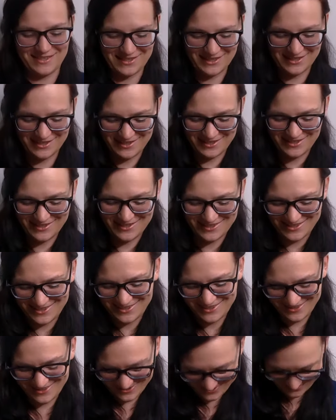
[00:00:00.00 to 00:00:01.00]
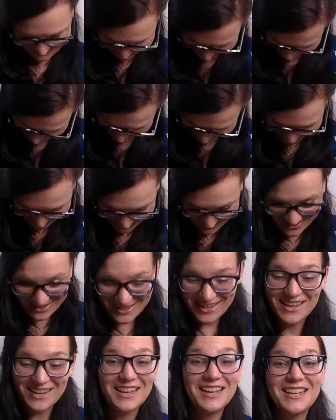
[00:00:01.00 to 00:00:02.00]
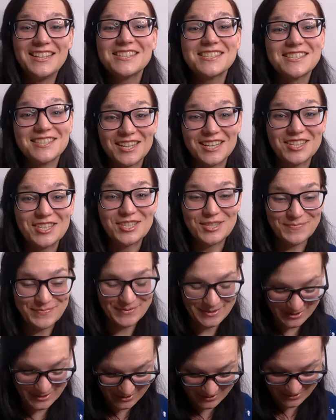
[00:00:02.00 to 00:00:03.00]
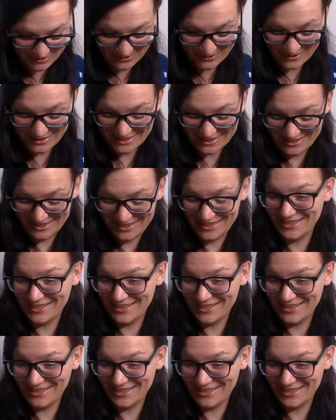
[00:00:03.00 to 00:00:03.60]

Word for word: because it's such a mood.